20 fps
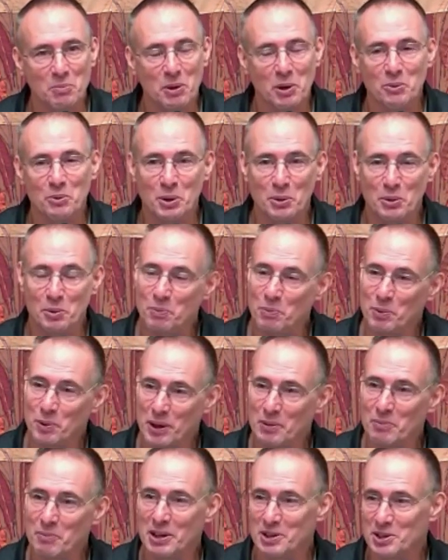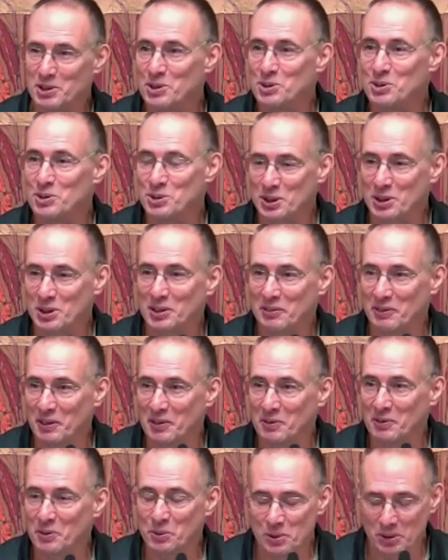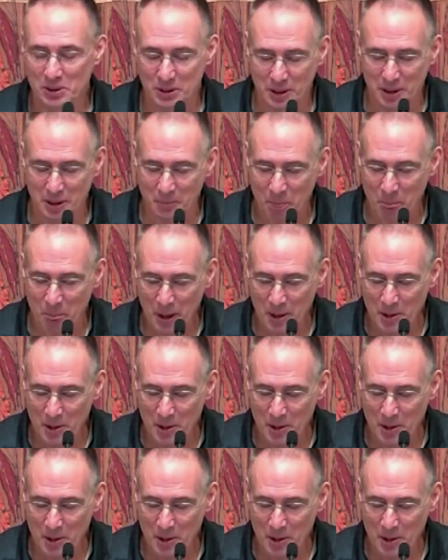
but we were pretty much used to living frugally.